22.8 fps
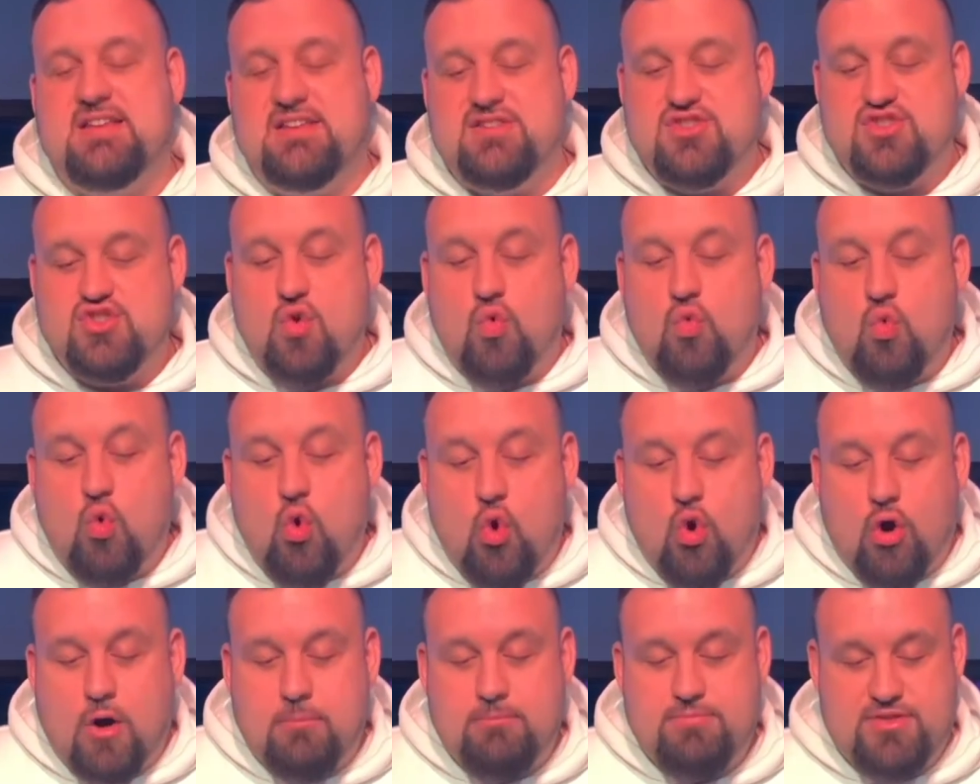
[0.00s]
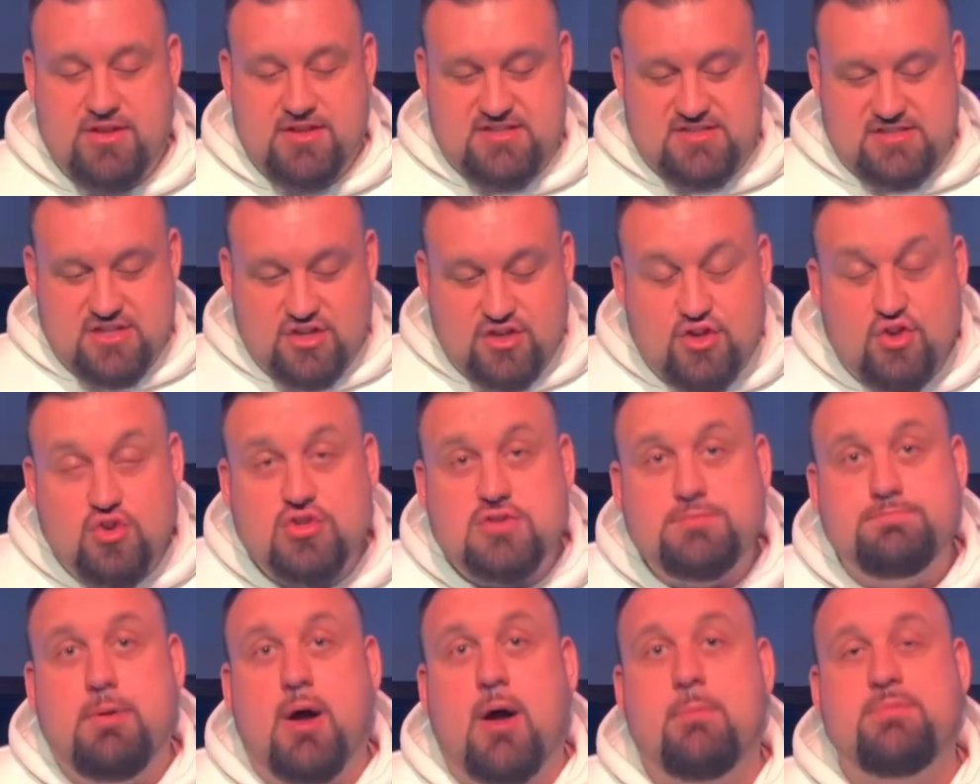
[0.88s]
It's the warmth, it's the
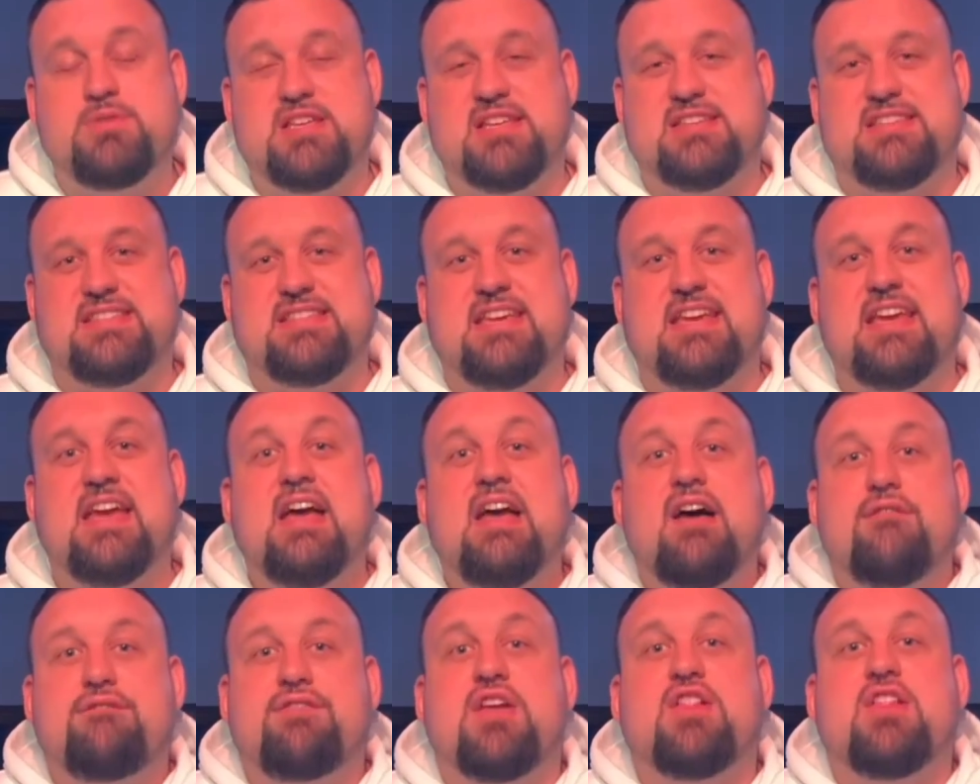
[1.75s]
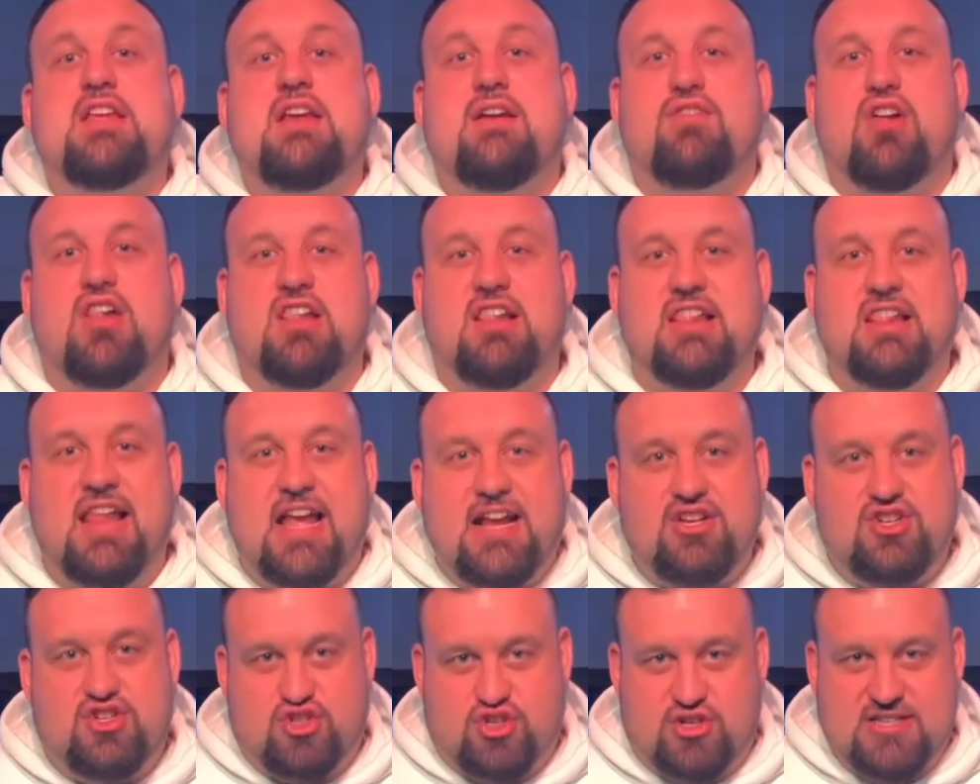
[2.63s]
goosebumps, it's the feeling of
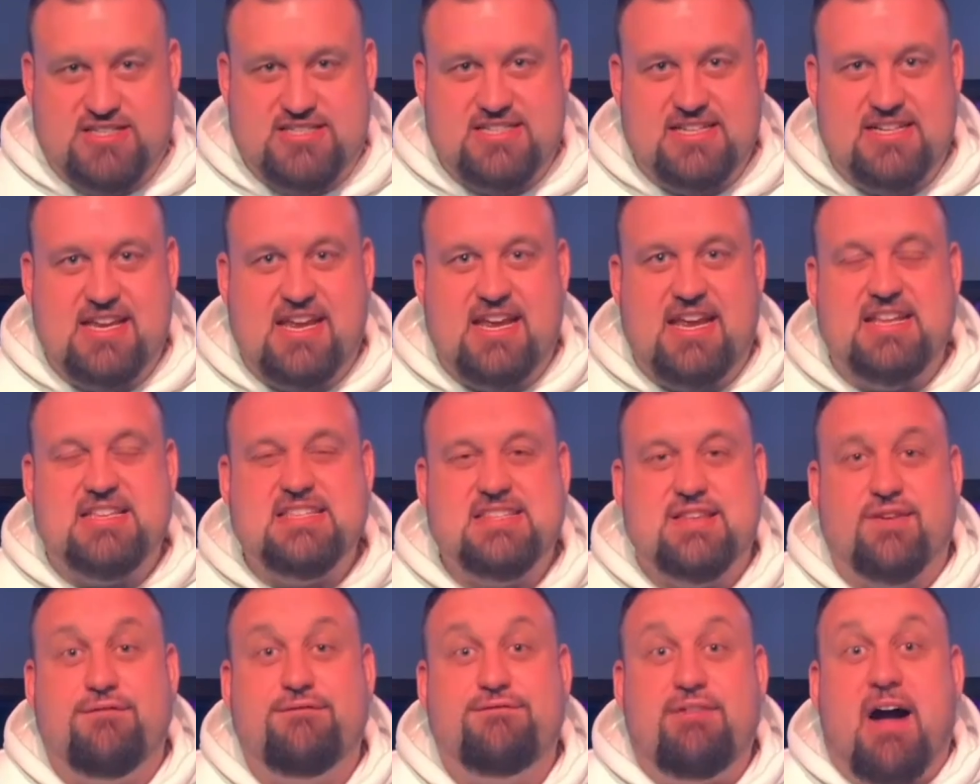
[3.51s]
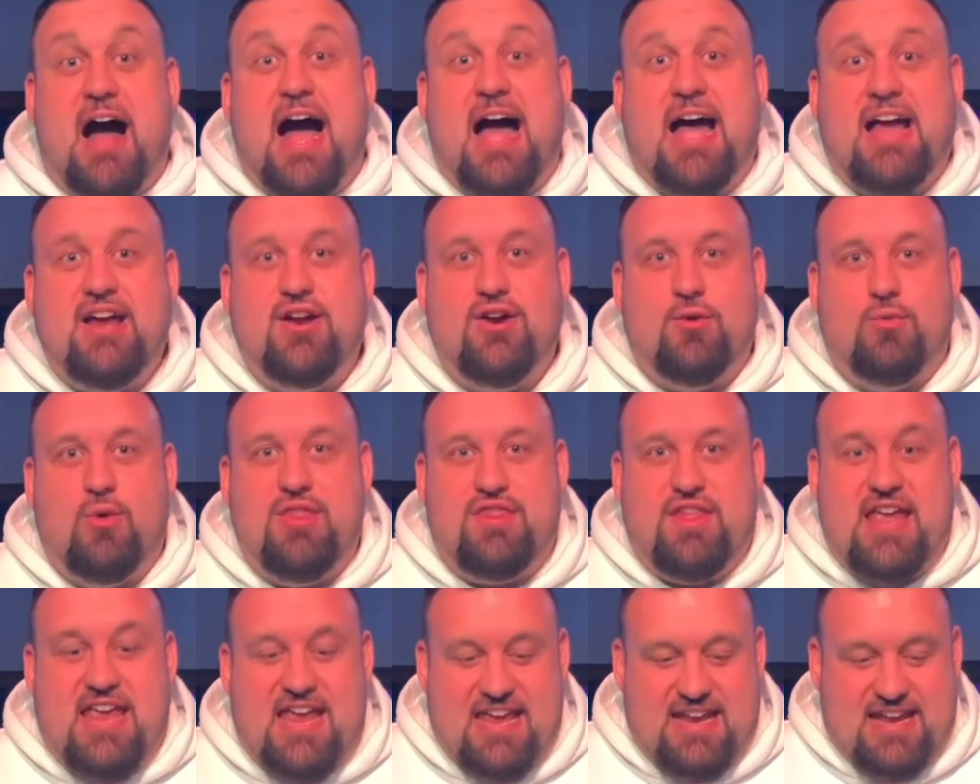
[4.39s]
electricity, it's the fire
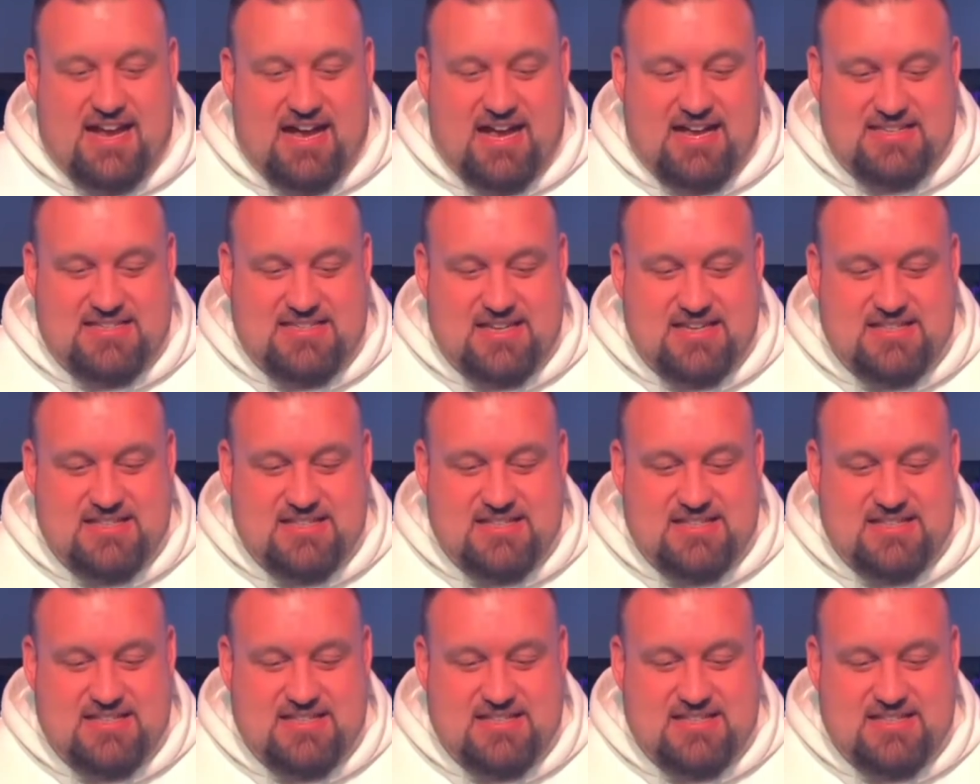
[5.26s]
within us.